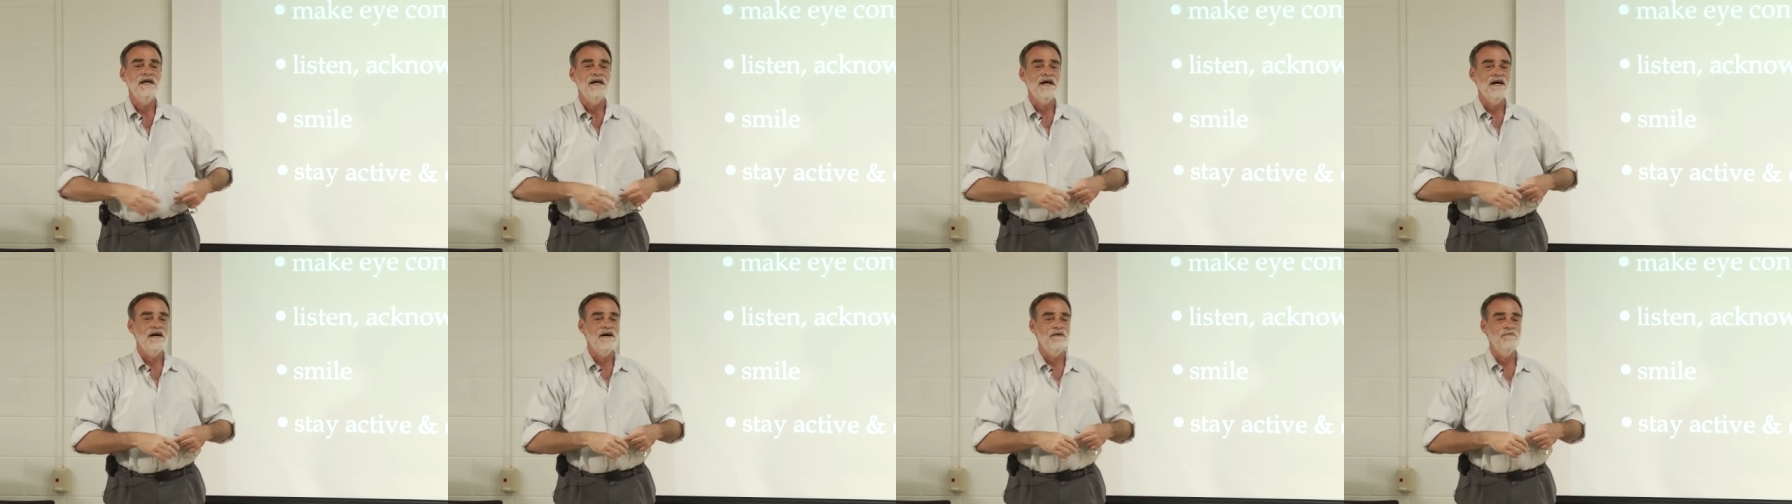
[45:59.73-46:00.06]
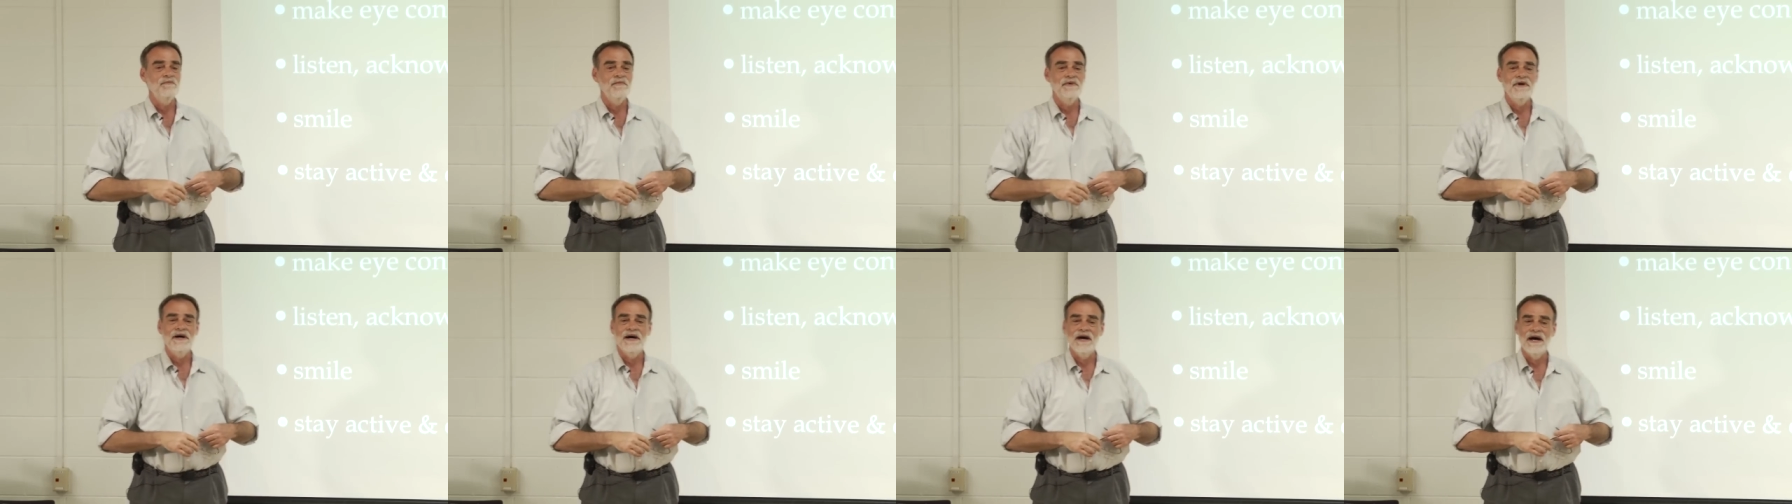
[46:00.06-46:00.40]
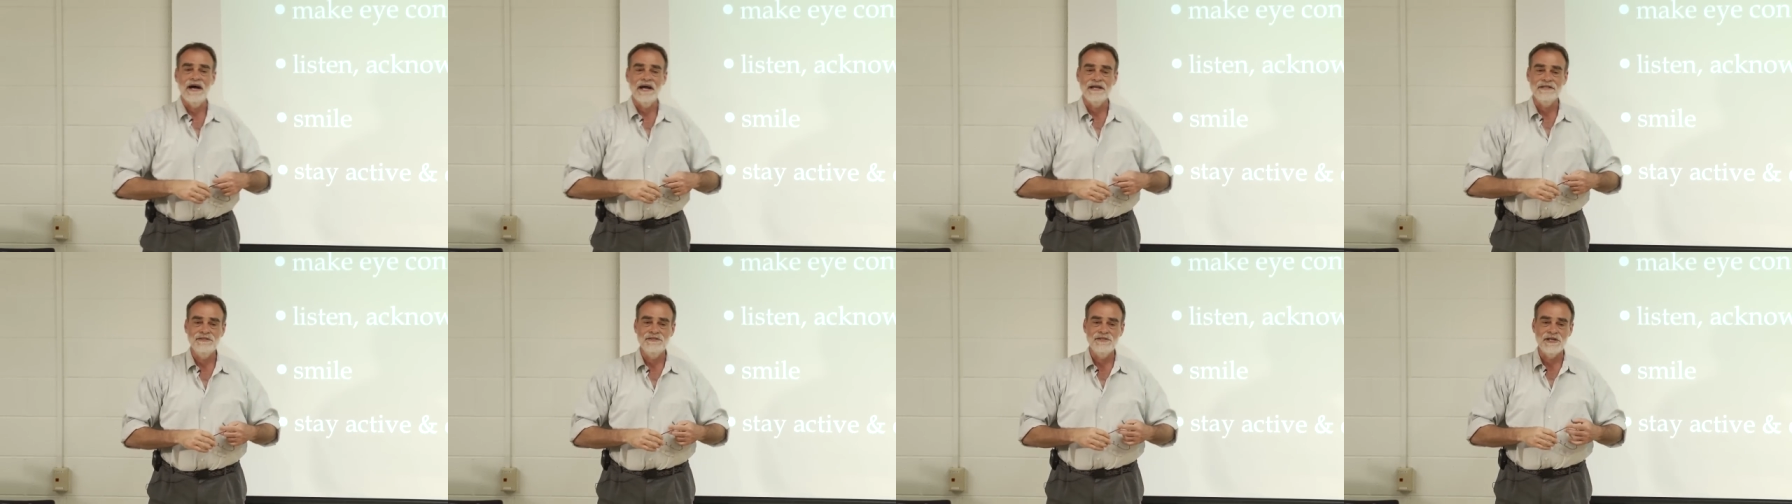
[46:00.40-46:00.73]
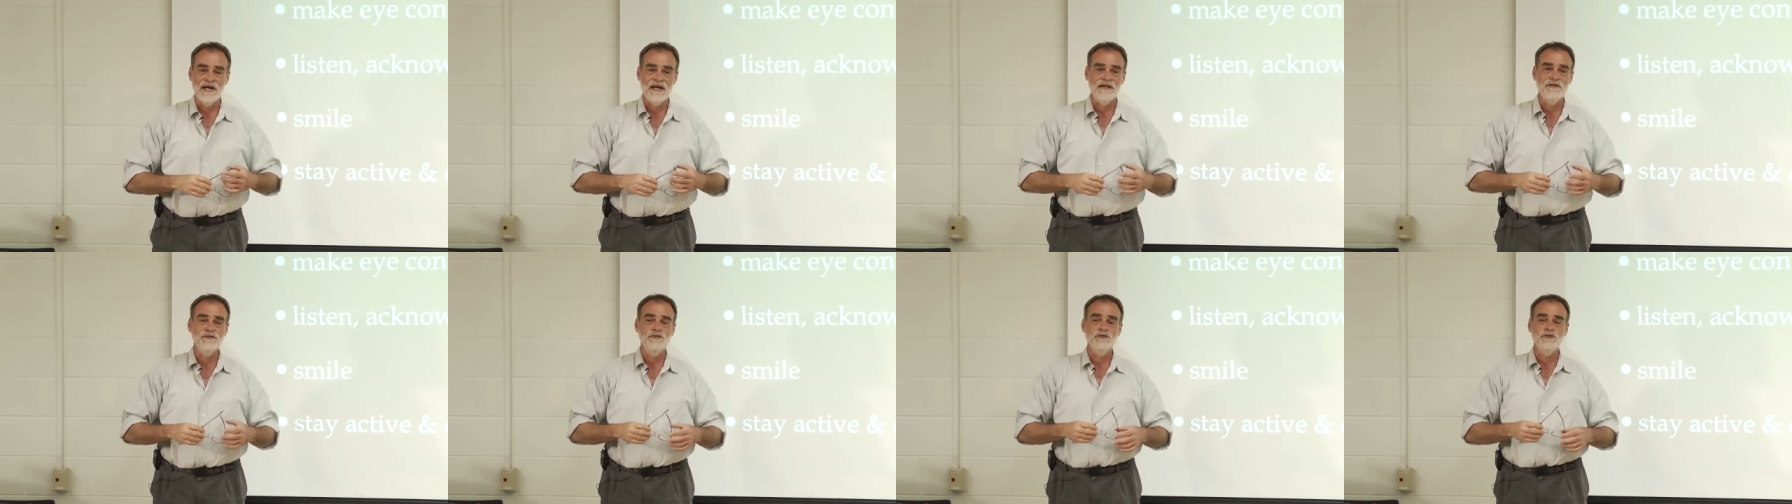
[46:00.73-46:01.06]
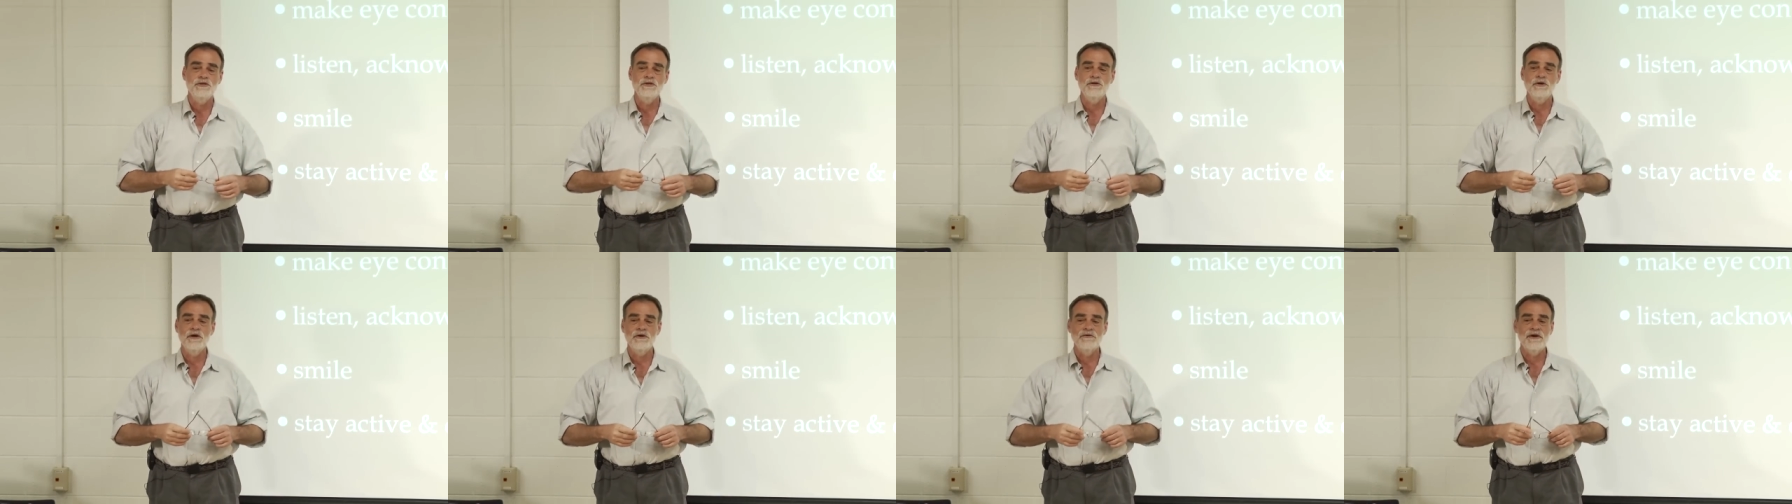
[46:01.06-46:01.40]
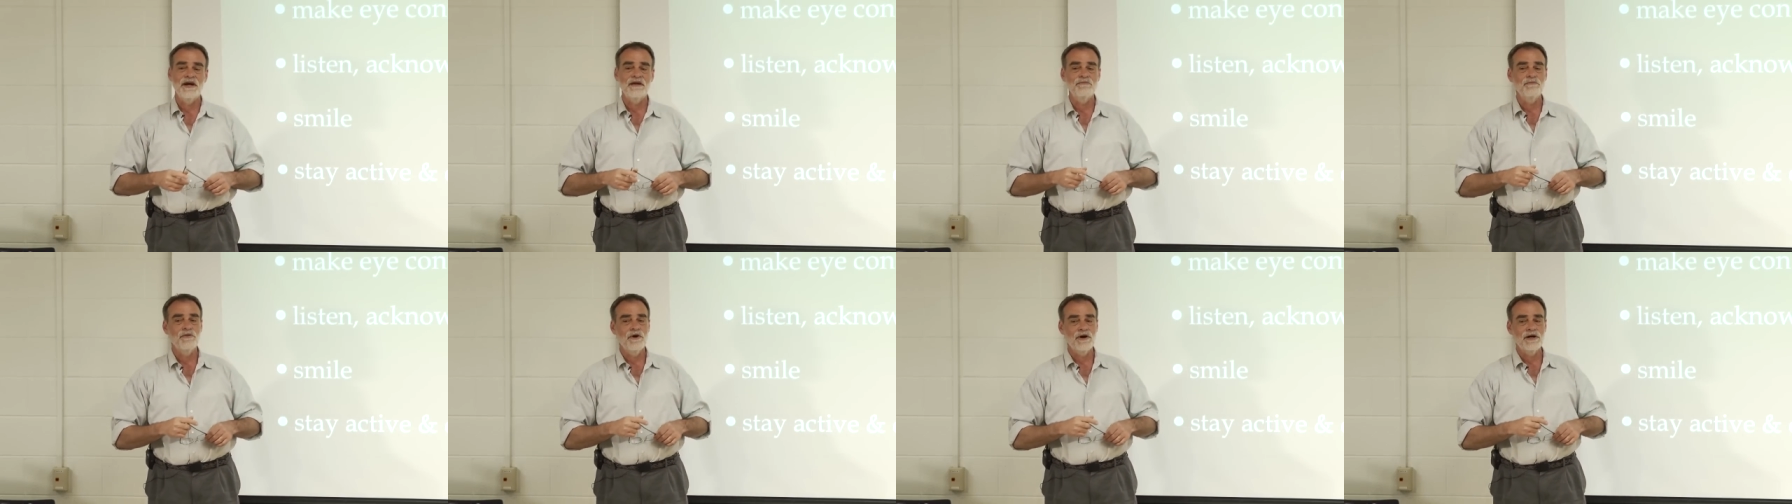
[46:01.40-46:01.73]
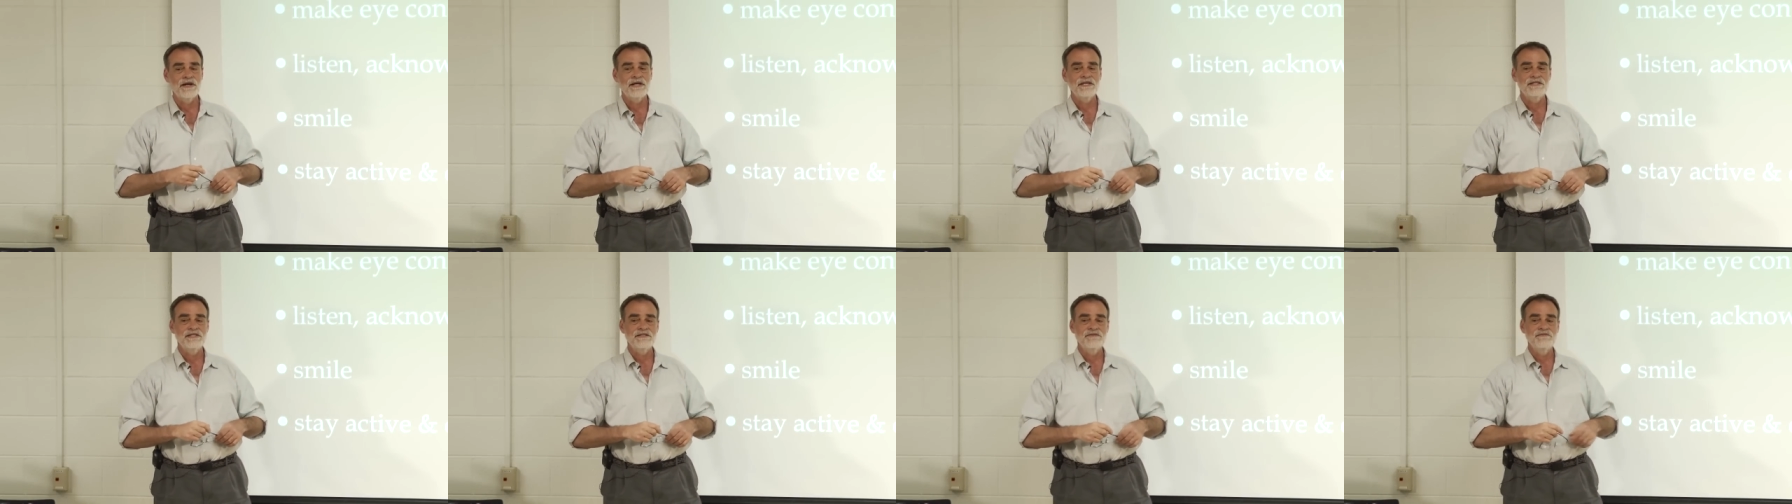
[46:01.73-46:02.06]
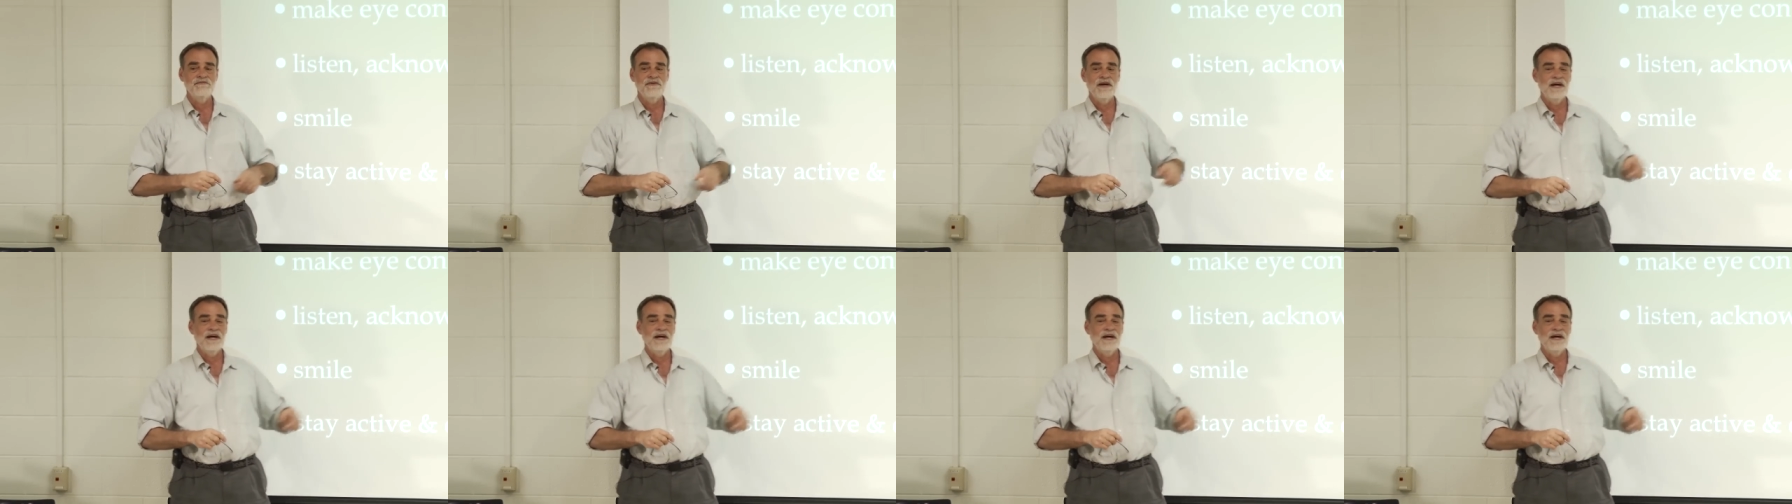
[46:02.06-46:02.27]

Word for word: um, I challenge you to go around markets and